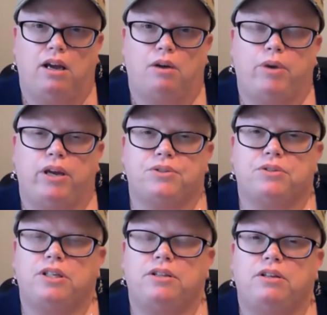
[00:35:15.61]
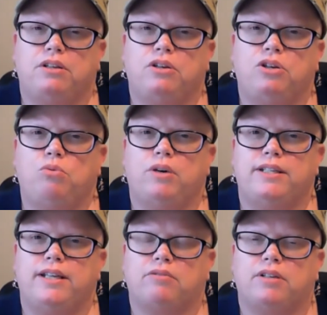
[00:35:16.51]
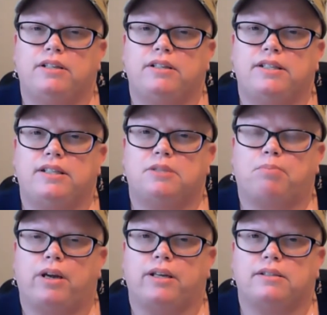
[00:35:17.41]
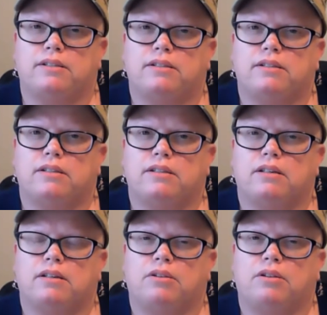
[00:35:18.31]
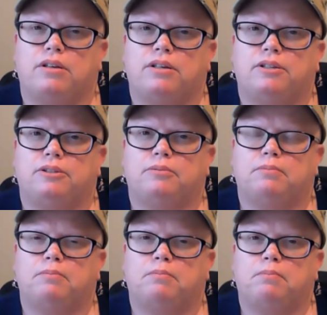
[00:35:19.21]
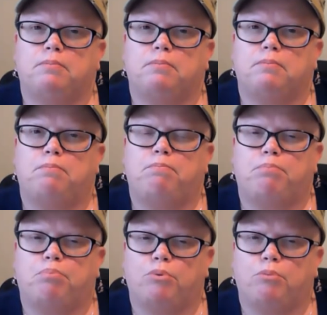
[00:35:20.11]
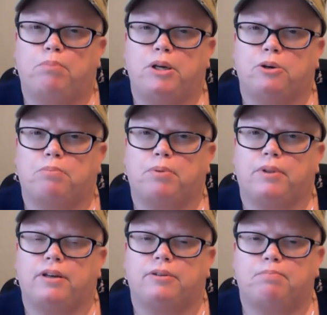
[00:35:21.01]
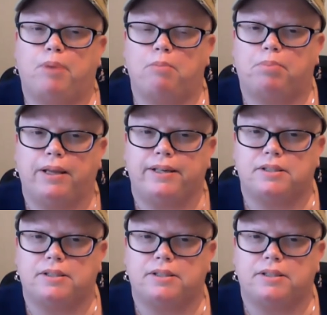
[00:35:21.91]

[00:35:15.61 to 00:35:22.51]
We also did the new one down in Disney Springs, the the pub place.